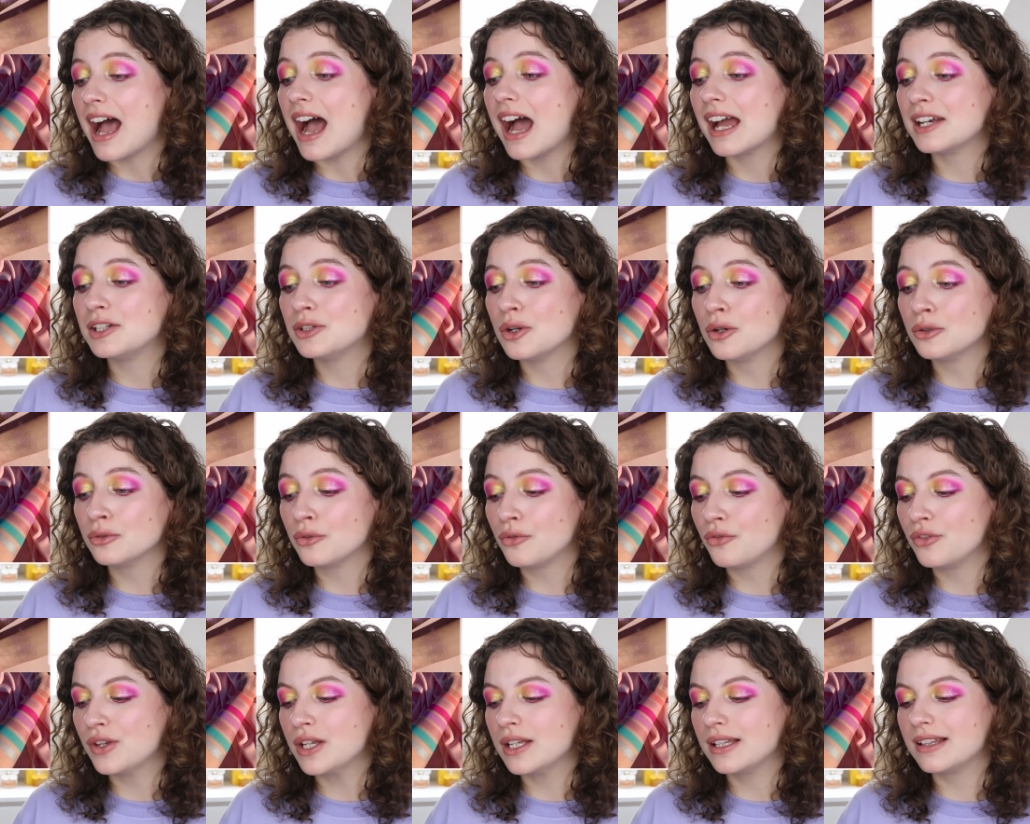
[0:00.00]
I don't
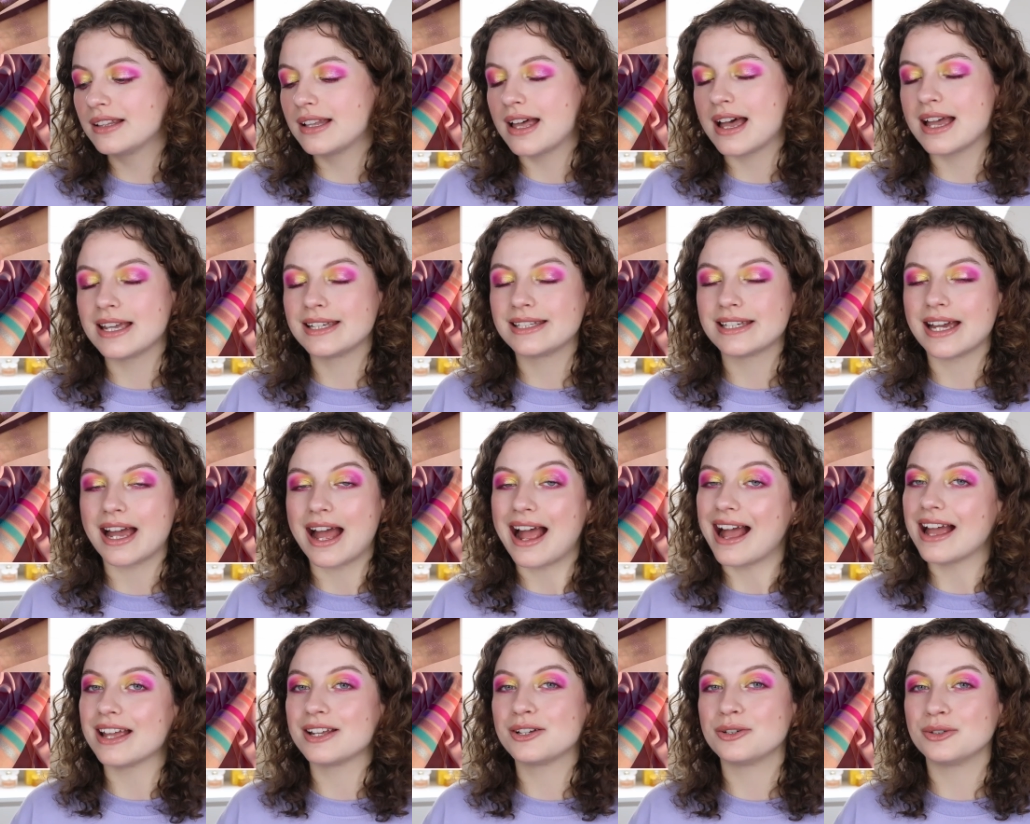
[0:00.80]
feel like
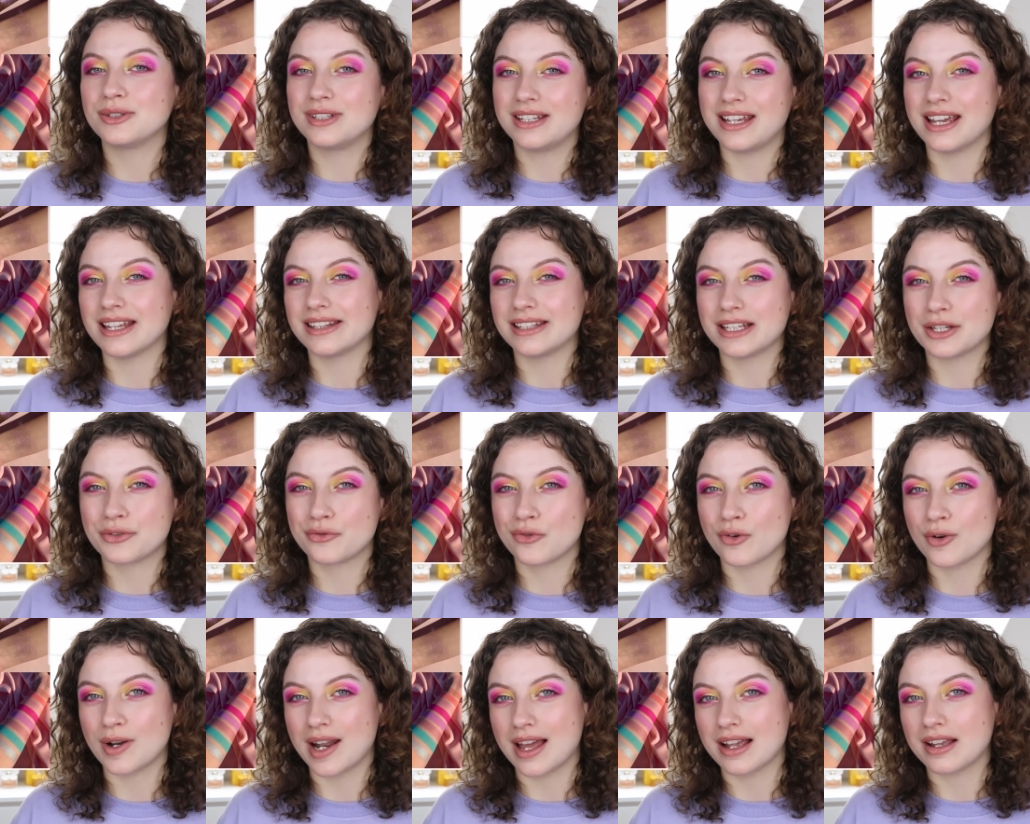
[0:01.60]
I could get this
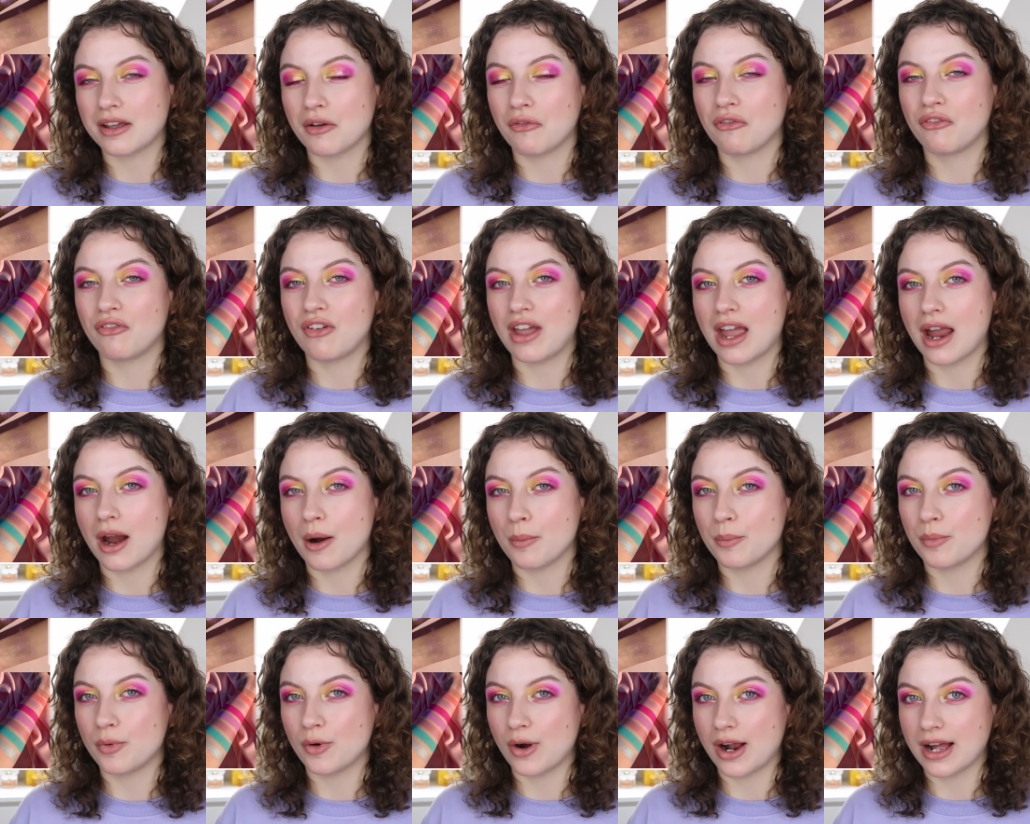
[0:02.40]
for like a
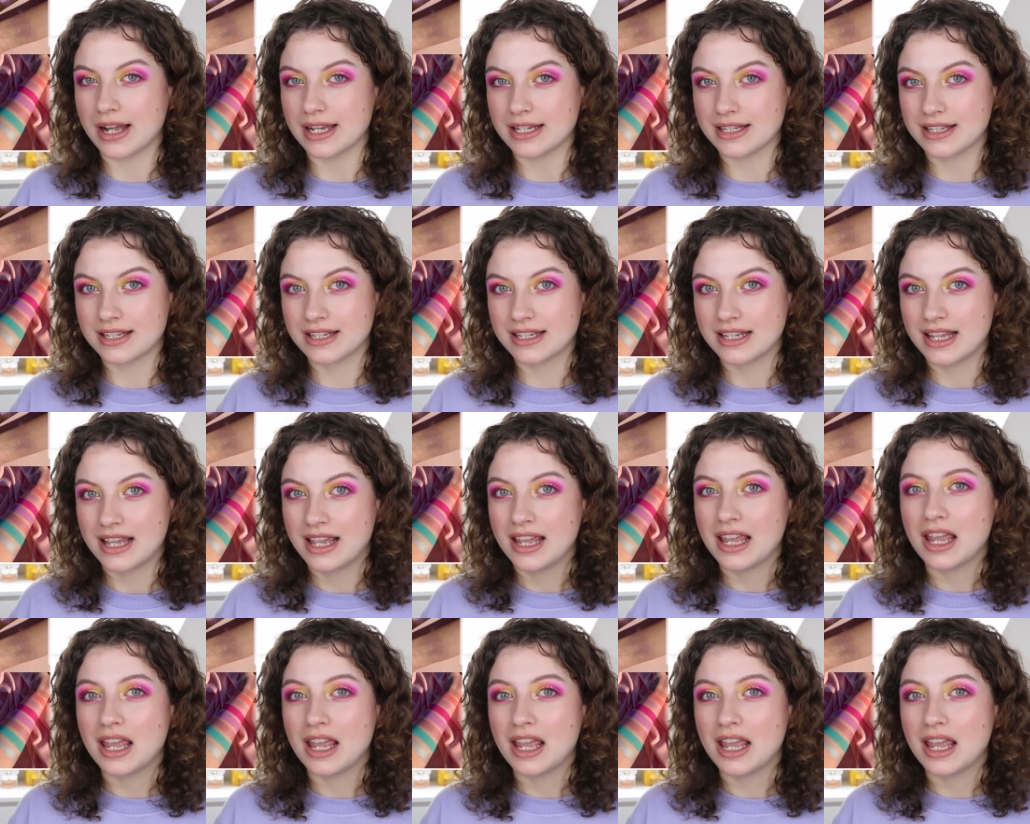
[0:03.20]
fair price.